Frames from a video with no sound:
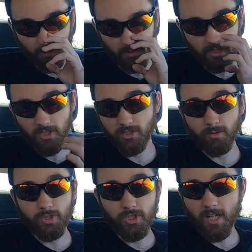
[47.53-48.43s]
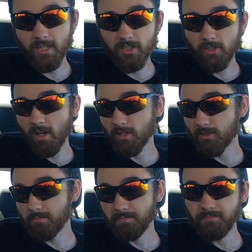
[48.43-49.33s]
He always does his own stunts. It's
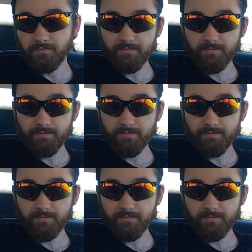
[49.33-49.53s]
awesome.